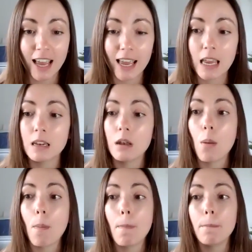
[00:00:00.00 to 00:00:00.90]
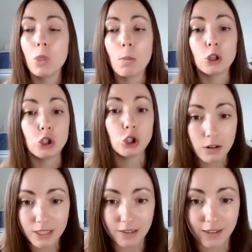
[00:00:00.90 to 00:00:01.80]
In the
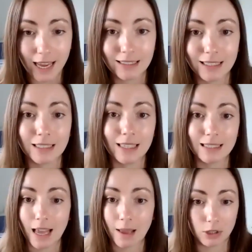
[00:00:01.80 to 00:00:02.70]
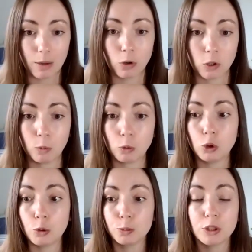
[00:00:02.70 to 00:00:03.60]
majority of cases, it's absolutely possible
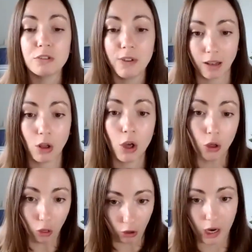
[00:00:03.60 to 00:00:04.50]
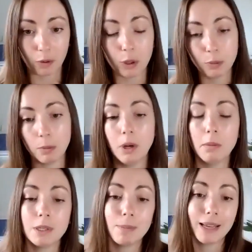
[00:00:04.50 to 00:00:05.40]
to prevent thyroid
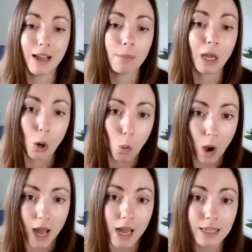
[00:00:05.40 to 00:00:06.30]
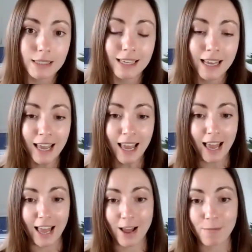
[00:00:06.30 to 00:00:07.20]
problems becoming worse
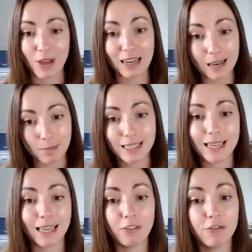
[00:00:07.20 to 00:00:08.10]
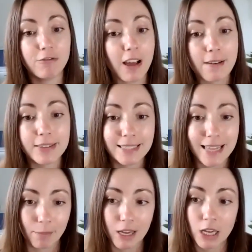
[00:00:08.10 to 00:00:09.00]
and limiting further
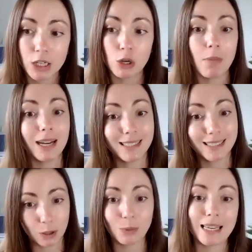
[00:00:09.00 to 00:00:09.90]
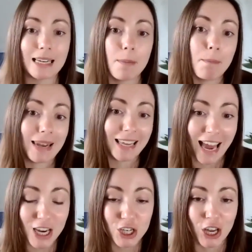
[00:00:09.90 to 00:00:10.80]
damage. You might still need
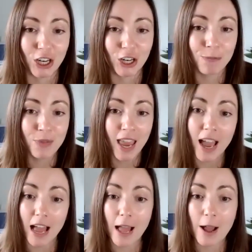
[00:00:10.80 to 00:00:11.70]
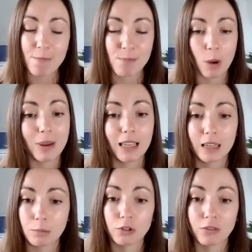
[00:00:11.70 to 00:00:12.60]
medication, but we
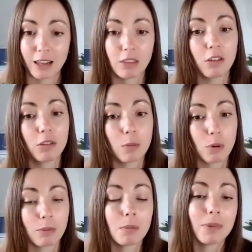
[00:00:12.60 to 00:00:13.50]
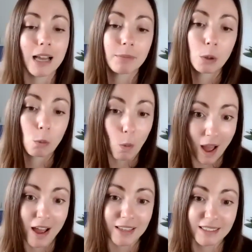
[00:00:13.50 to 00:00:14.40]
can prevent the problem becoming
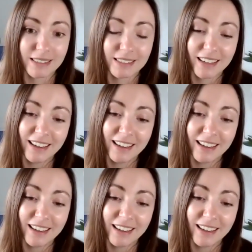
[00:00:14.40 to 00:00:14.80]
worse.